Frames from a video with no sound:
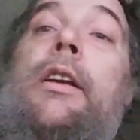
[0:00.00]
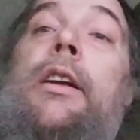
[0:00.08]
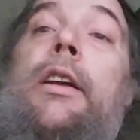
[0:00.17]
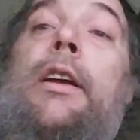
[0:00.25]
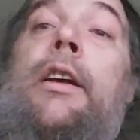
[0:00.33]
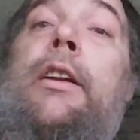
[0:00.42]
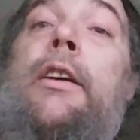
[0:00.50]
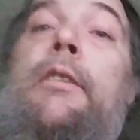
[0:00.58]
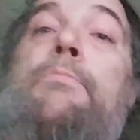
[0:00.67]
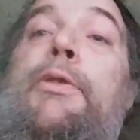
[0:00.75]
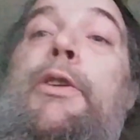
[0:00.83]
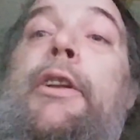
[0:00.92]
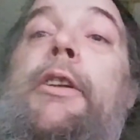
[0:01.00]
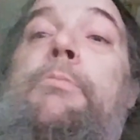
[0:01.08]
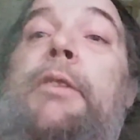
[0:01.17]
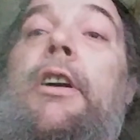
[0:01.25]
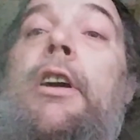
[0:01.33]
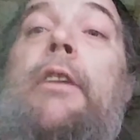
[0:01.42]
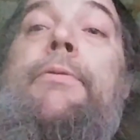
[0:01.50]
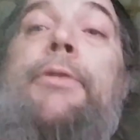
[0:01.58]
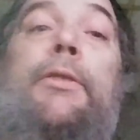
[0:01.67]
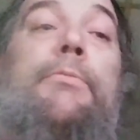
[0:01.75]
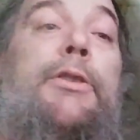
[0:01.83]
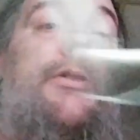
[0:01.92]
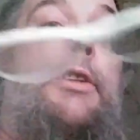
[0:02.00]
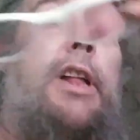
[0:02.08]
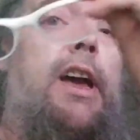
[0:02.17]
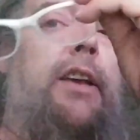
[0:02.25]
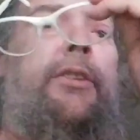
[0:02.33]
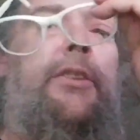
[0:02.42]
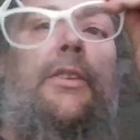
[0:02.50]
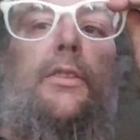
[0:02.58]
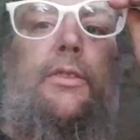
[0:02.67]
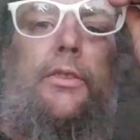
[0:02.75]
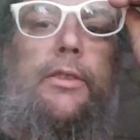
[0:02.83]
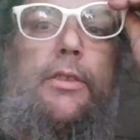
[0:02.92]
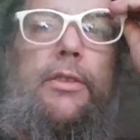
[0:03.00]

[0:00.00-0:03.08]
and printed me off some new glasses.